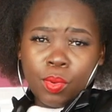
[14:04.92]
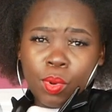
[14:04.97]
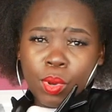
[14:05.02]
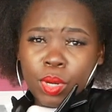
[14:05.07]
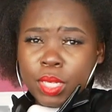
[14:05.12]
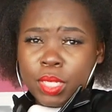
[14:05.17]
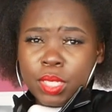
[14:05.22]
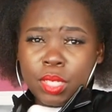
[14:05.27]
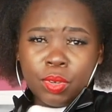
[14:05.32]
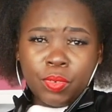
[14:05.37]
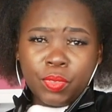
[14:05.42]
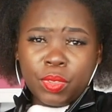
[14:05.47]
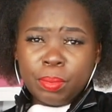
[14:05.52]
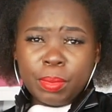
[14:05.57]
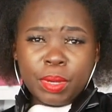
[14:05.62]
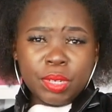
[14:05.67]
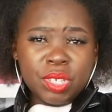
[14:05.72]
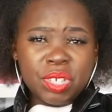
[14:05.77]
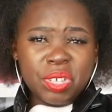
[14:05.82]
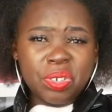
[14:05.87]
quality of the
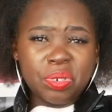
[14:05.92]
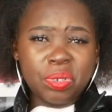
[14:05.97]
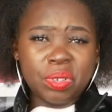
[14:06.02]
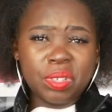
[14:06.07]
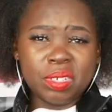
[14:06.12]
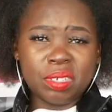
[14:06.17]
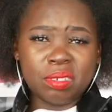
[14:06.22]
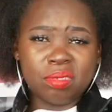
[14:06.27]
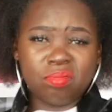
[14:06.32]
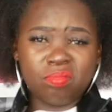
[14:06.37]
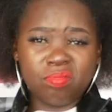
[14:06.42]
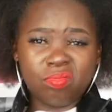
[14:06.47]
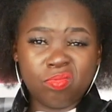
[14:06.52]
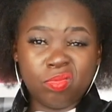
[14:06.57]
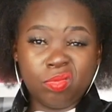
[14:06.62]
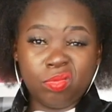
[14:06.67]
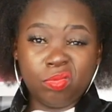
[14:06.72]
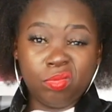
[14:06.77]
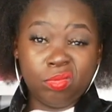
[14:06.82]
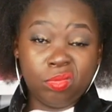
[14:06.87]
material is
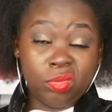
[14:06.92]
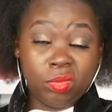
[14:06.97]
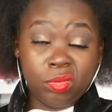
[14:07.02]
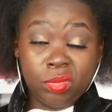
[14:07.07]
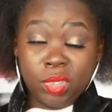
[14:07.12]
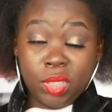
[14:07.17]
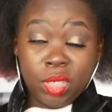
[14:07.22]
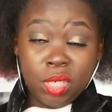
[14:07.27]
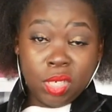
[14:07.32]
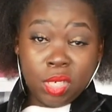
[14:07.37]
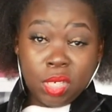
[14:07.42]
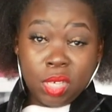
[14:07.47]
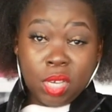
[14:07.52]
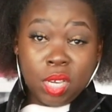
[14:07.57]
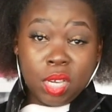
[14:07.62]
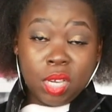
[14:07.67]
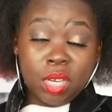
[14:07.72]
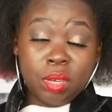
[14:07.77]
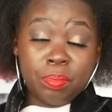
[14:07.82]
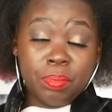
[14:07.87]

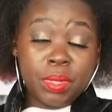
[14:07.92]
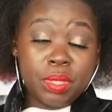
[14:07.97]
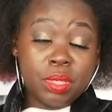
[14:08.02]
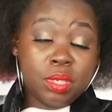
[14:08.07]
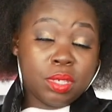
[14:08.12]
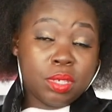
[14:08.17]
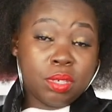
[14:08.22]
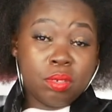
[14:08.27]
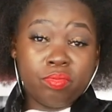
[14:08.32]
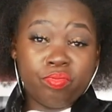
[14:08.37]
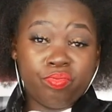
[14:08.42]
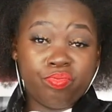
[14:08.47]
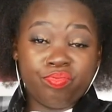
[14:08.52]
a bit,